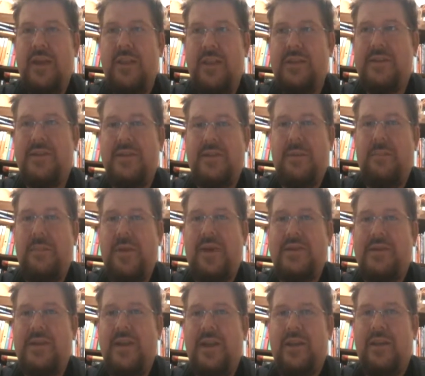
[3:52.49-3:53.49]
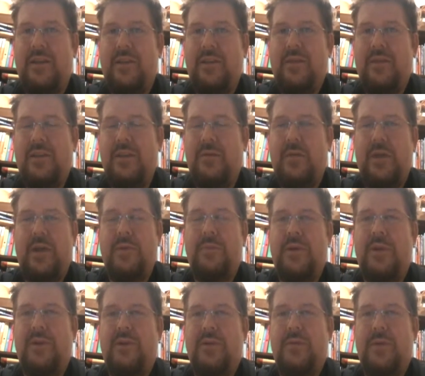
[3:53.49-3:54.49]
This is the best thing that we can
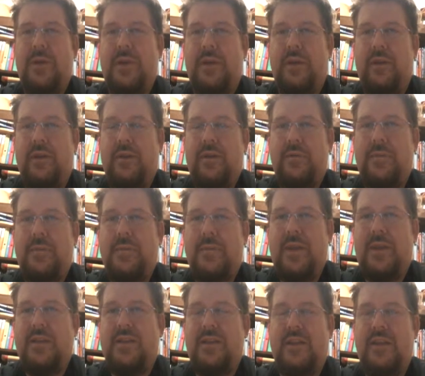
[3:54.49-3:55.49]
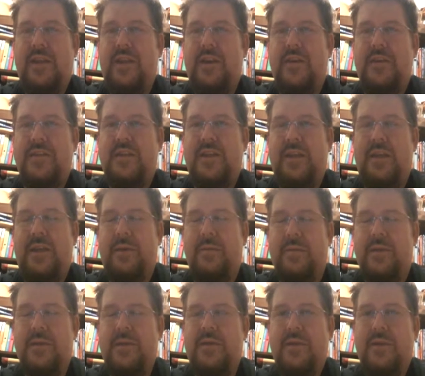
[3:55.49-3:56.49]
be doing. It's leading our
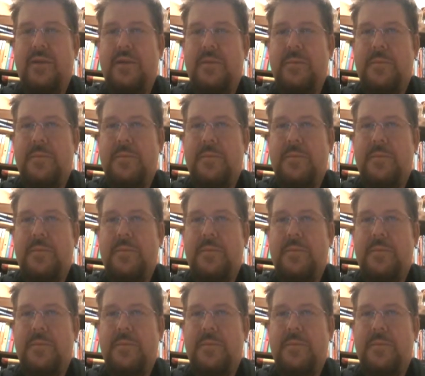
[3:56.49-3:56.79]
teams.